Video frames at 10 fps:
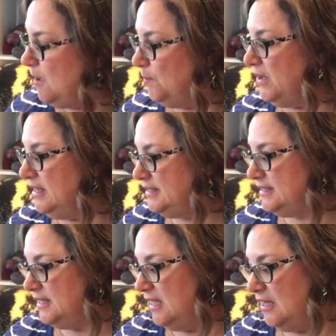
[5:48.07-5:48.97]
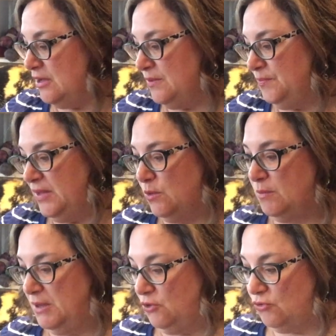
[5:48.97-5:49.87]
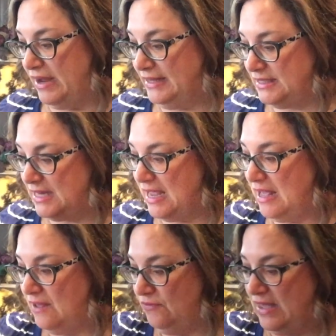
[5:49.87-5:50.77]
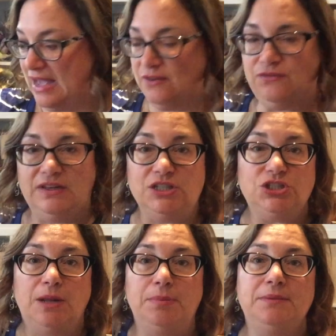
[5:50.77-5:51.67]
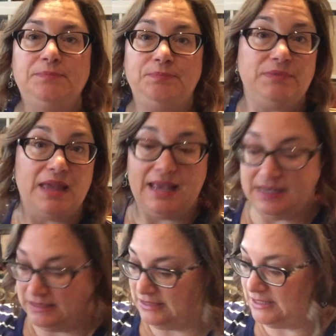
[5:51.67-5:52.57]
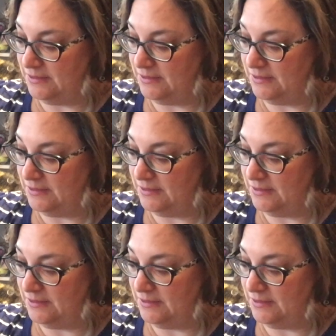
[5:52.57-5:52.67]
But it would be great to have that finished up and